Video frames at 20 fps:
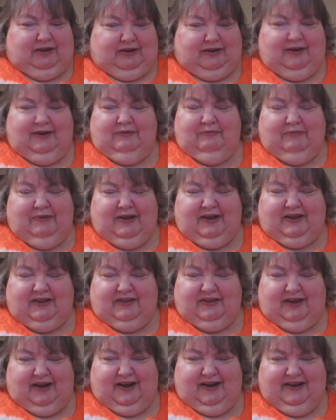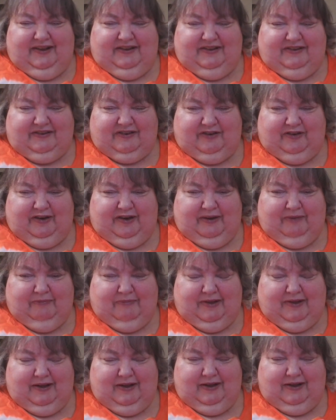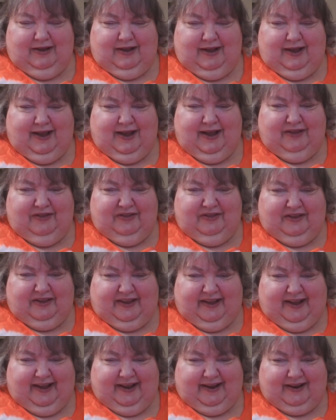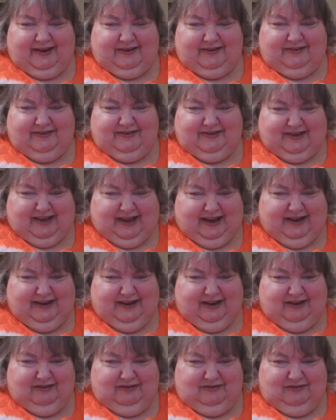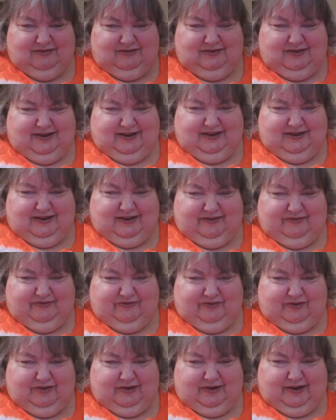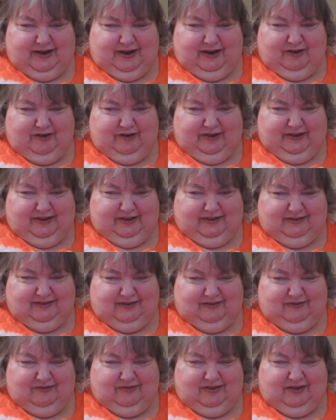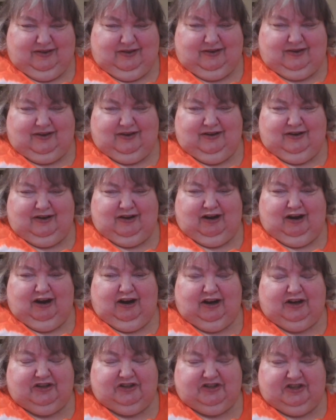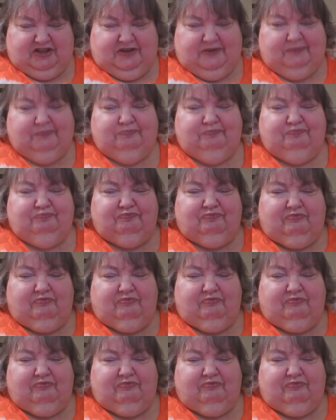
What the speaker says: can make the ice cream and the cake stand out in different areas of the concoction